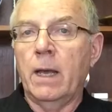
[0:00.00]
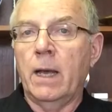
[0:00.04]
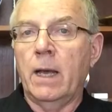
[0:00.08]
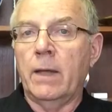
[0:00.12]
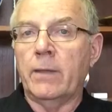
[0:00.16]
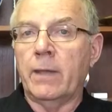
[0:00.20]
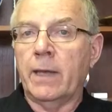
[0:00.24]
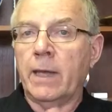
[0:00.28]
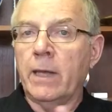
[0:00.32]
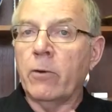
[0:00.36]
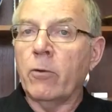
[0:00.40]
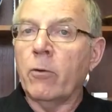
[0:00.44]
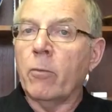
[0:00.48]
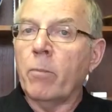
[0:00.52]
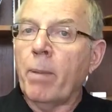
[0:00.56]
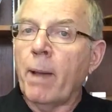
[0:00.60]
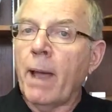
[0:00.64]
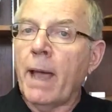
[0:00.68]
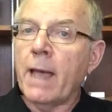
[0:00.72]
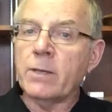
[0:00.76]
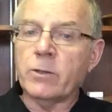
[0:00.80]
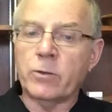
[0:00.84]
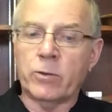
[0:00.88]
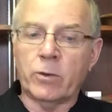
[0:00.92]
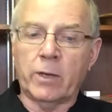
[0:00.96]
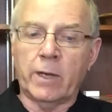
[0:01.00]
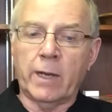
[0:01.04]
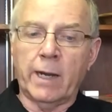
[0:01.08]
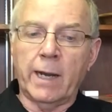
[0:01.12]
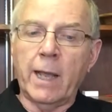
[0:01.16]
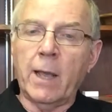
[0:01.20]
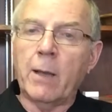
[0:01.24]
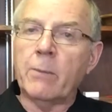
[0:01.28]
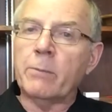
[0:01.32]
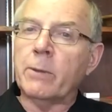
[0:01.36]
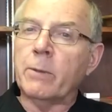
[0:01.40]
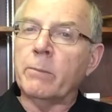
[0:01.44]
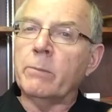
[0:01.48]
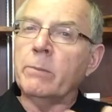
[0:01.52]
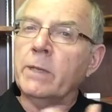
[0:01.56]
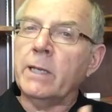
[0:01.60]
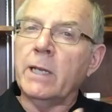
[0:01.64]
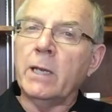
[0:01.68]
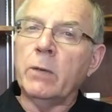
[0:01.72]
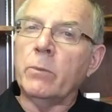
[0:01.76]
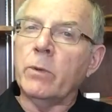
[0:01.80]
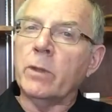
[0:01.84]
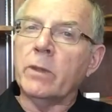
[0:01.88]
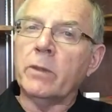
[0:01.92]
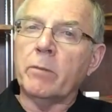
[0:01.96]
The interim pastor can help them
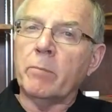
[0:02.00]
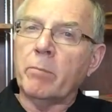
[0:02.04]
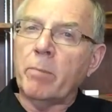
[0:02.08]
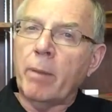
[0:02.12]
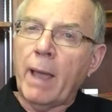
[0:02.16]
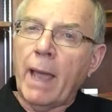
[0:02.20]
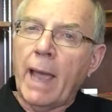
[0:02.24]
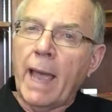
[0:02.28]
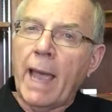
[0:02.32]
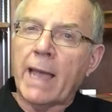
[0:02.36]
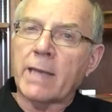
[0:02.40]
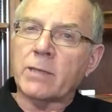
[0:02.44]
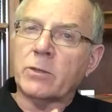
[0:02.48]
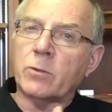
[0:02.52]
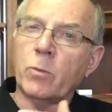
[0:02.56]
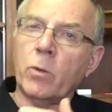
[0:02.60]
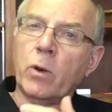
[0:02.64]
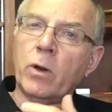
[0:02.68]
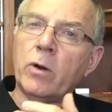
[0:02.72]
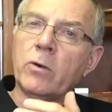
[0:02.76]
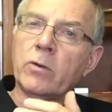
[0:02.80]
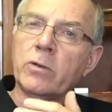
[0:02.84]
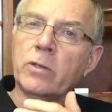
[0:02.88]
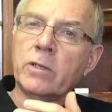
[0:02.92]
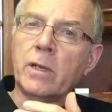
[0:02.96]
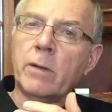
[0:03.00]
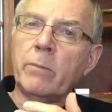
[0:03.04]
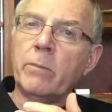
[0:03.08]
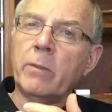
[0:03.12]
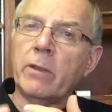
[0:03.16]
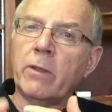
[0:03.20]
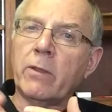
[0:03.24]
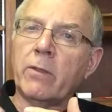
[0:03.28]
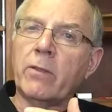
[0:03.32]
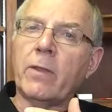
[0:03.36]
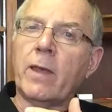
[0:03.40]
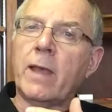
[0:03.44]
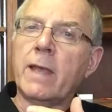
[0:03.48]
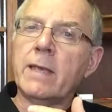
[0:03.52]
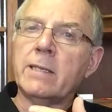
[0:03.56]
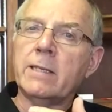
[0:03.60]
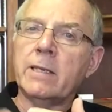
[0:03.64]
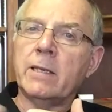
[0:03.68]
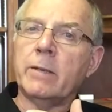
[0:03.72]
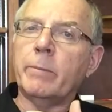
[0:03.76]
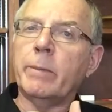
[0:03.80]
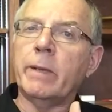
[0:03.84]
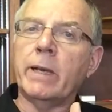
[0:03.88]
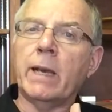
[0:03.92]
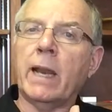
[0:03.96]
deal with the past. What are some of the things
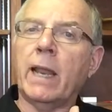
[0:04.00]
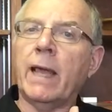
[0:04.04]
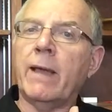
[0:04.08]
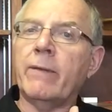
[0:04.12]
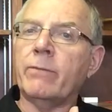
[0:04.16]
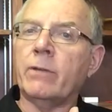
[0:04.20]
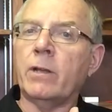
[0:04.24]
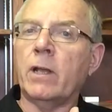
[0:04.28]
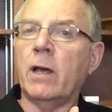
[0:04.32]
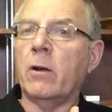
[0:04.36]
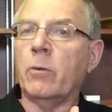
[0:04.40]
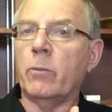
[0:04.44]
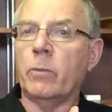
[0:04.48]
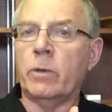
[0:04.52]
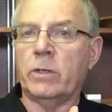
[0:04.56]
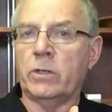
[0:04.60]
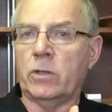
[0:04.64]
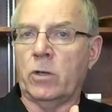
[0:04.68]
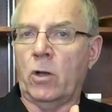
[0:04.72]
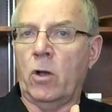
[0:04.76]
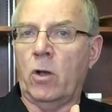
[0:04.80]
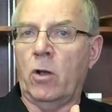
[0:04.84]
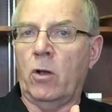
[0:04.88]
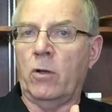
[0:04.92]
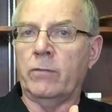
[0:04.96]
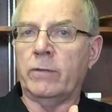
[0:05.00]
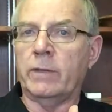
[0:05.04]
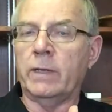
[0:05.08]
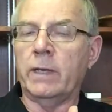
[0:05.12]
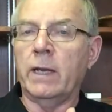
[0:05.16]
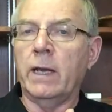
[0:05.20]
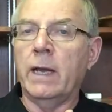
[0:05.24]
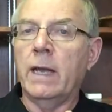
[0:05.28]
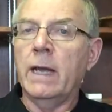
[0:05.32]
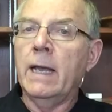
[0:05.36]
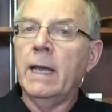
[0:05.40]
that have been left unresolved?